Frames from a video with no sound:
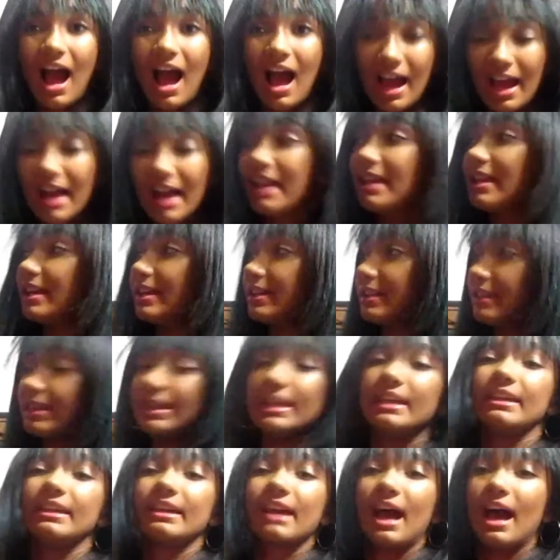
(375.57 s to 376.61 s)
I
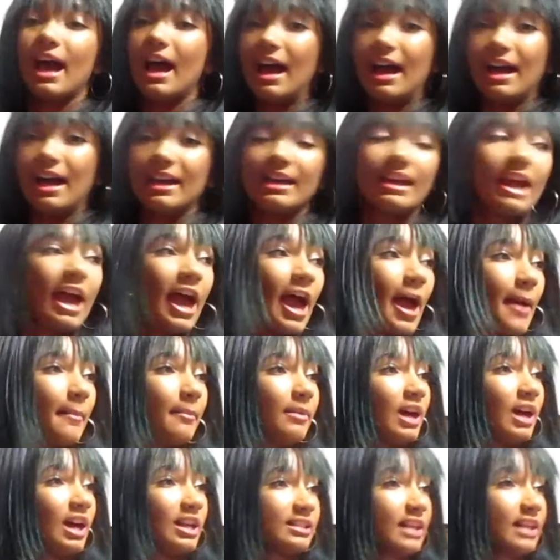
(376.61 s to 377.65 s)
think I
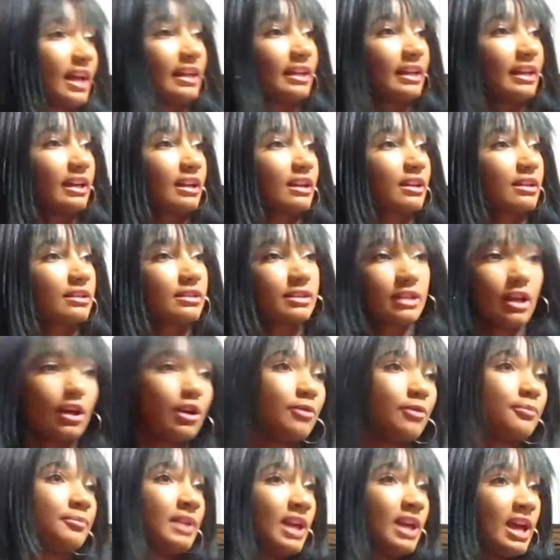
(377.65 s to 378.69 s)
am a psychic.
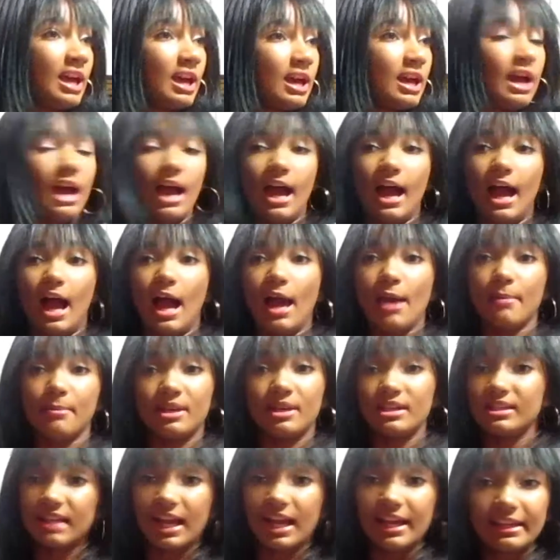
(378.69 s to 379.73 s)
So, I'm
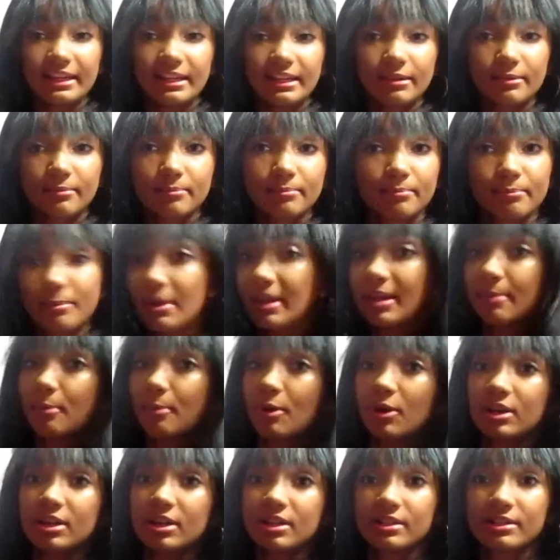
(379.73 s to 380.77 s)
a psychic makeup
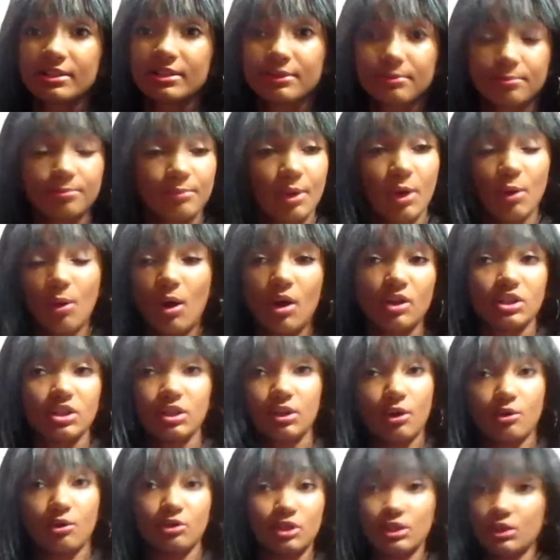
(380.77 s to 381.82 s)
artist who also
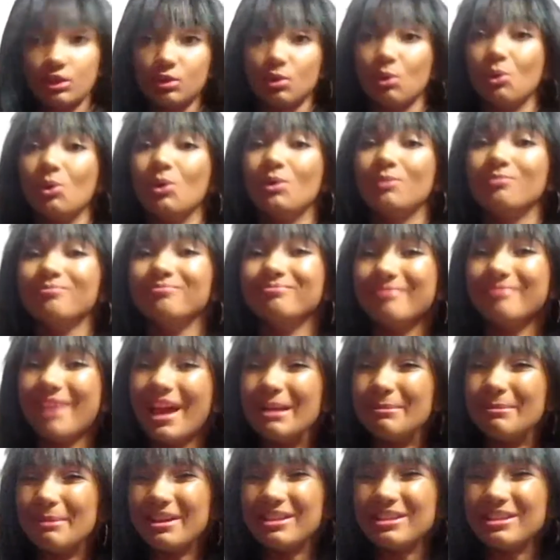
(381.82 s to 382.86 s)
goes to school
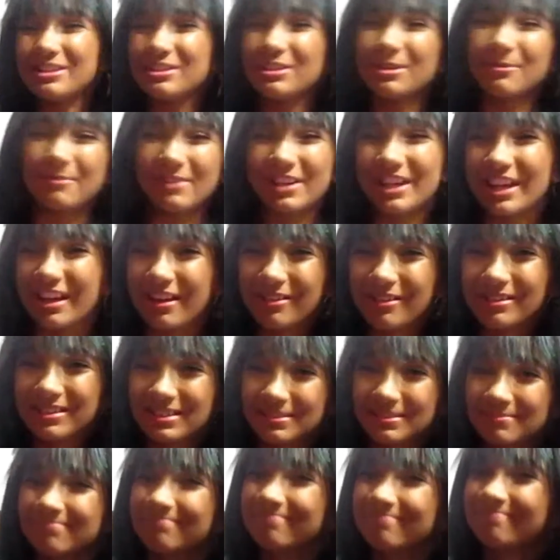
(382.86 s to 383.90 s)
and makes YouTube videos.